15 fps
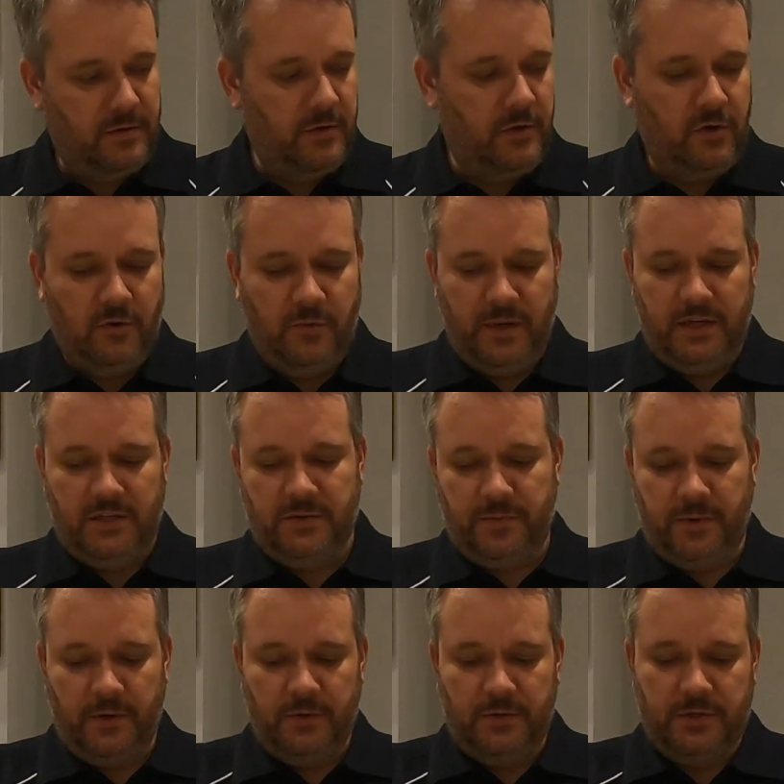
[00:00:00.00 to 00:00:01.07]
Norway
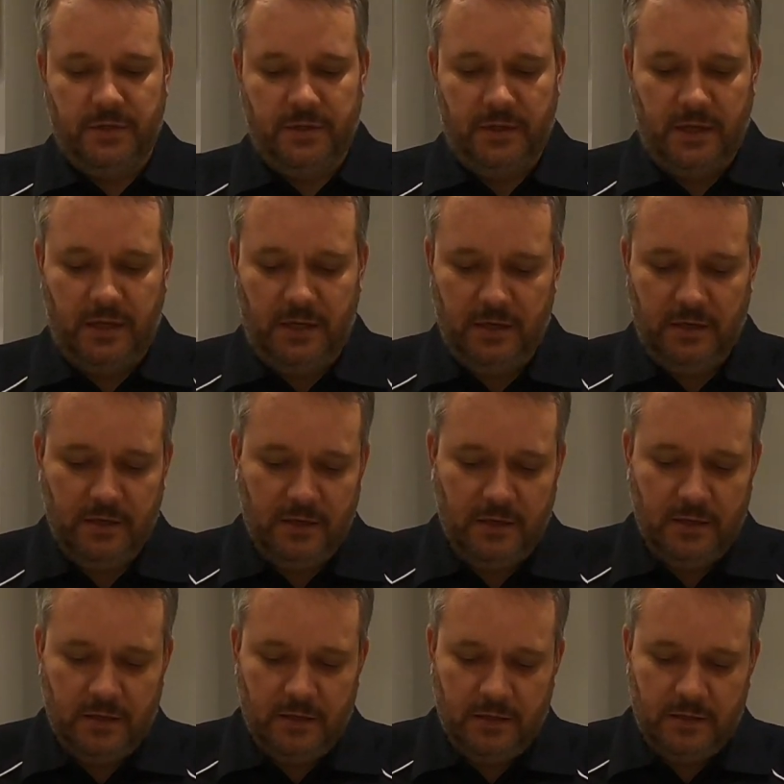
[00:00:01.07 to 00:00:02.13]
Spruce and the
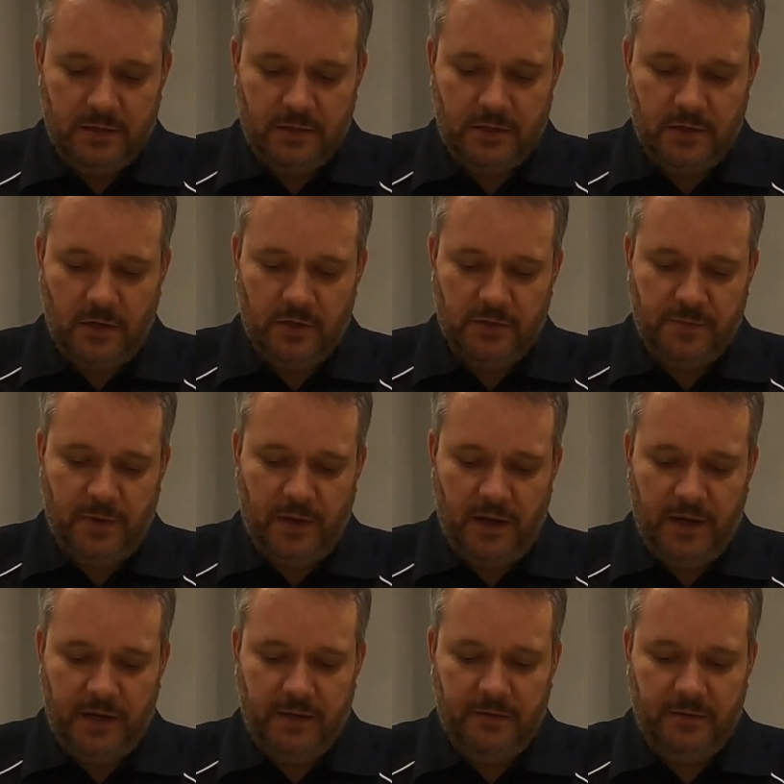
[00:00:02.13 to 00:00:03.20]
Scots
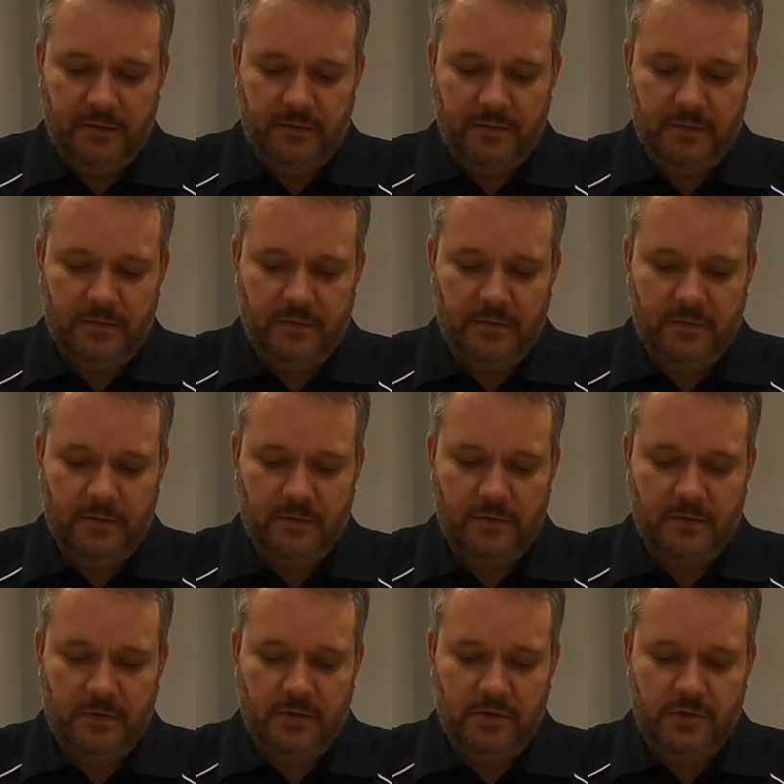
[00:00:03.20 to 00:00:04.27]
Pine
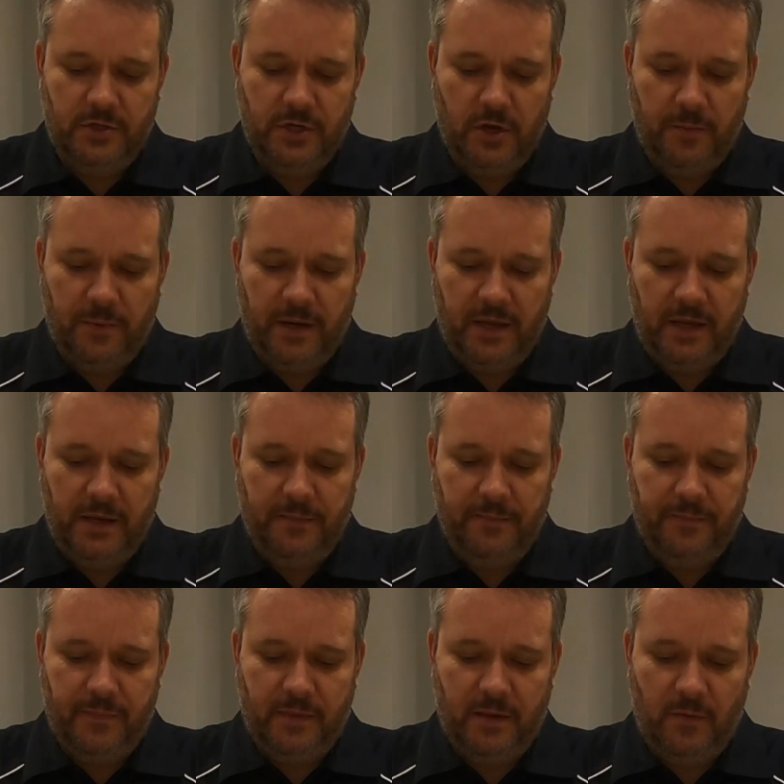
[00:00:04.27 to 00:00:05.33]
germinate
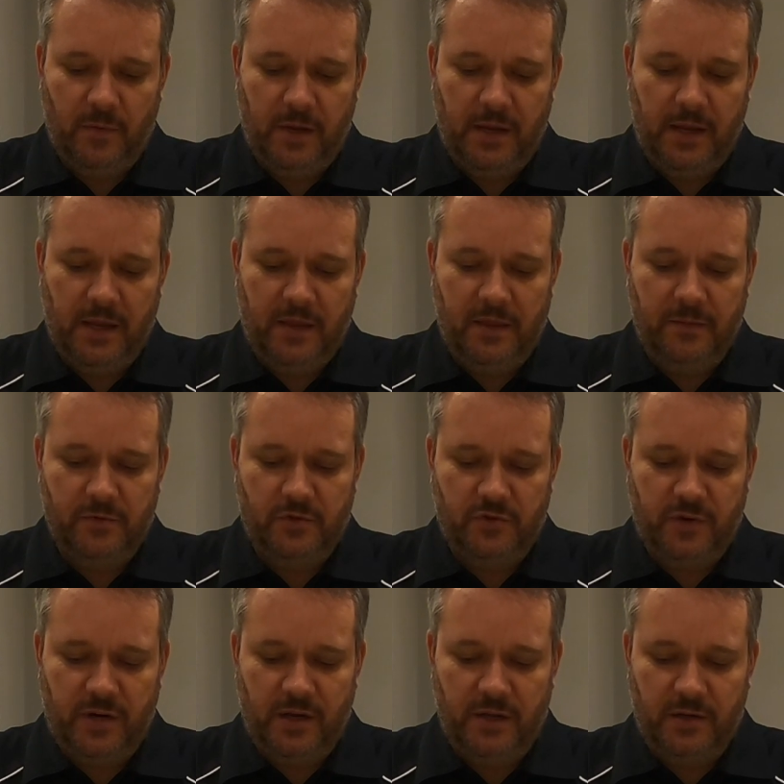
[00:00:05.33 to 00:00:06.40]
and we can get them
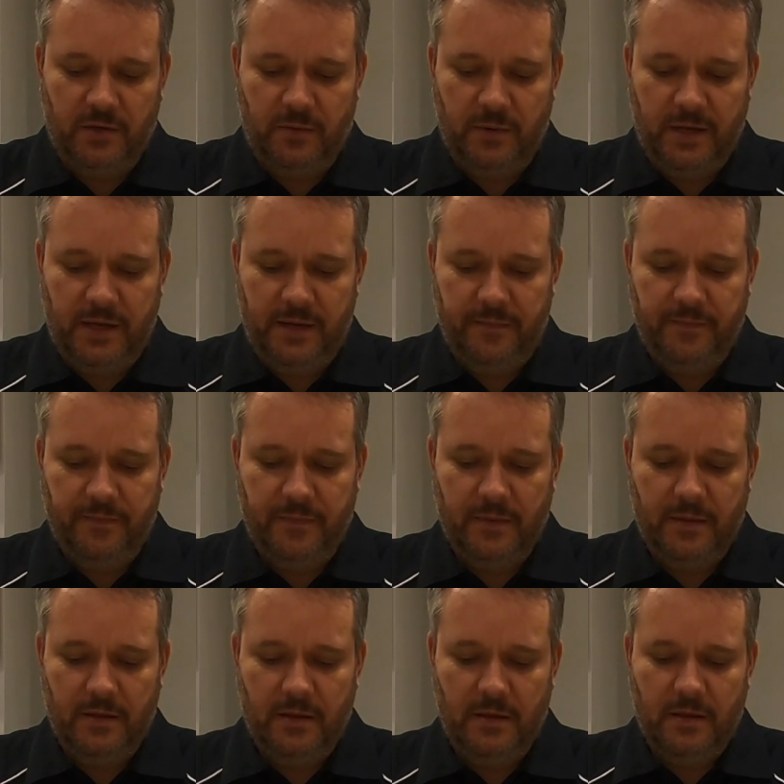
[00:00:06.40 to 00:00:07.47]
straight underway.
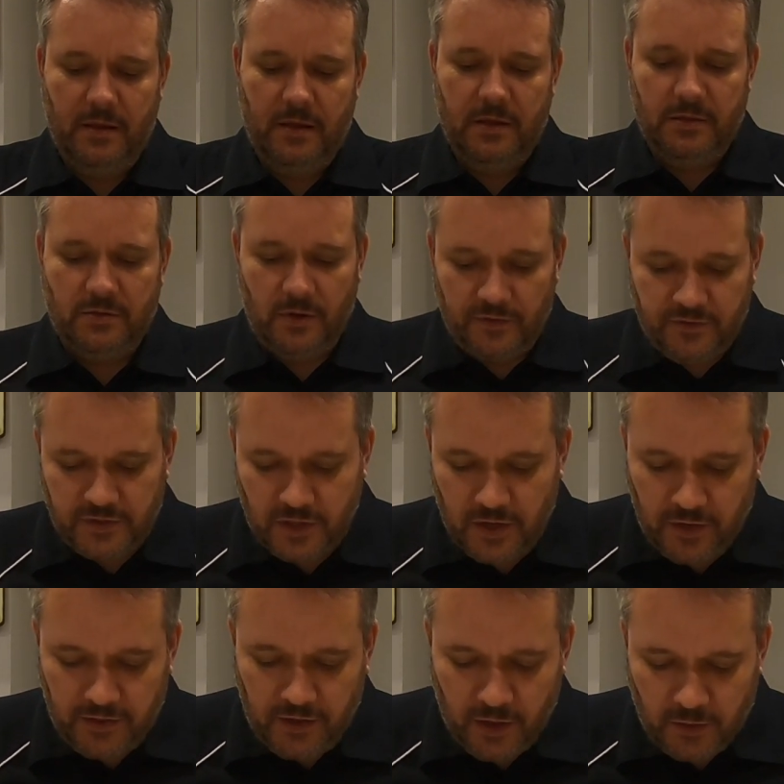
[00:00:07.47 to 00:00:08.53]
So I've
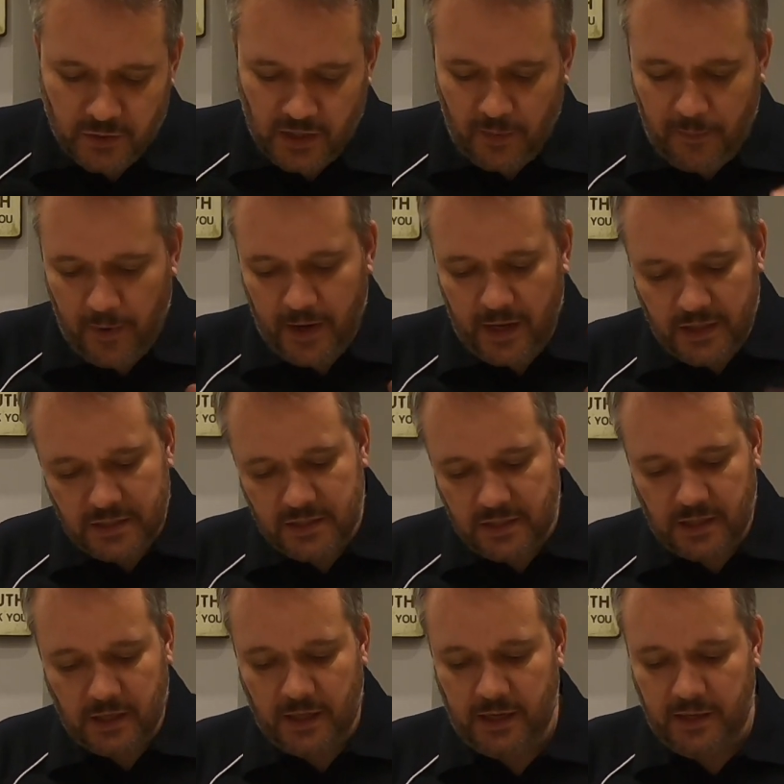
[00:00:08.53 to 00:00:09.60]
stirred those up and
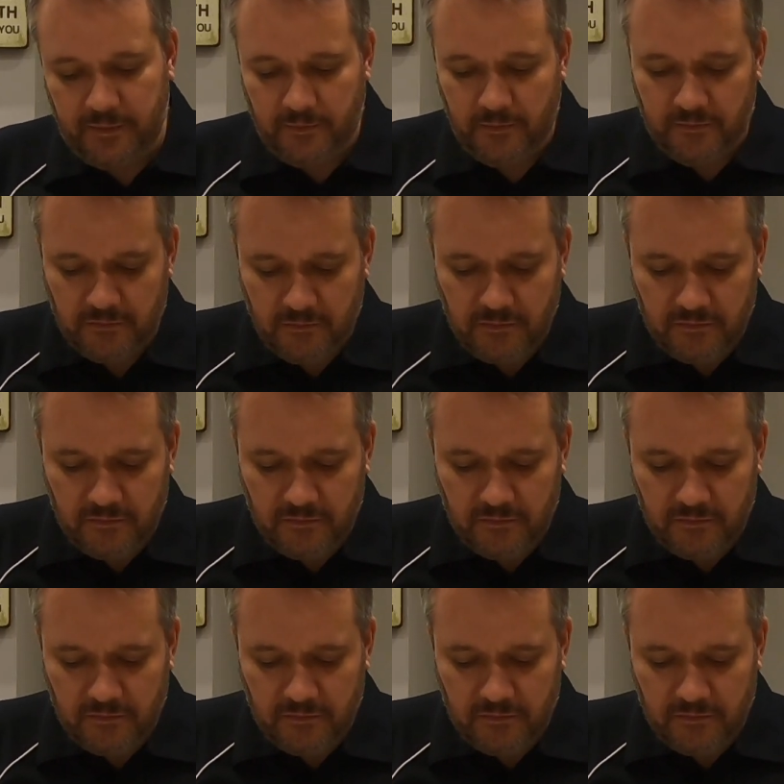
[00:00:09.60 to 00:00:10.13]
instantly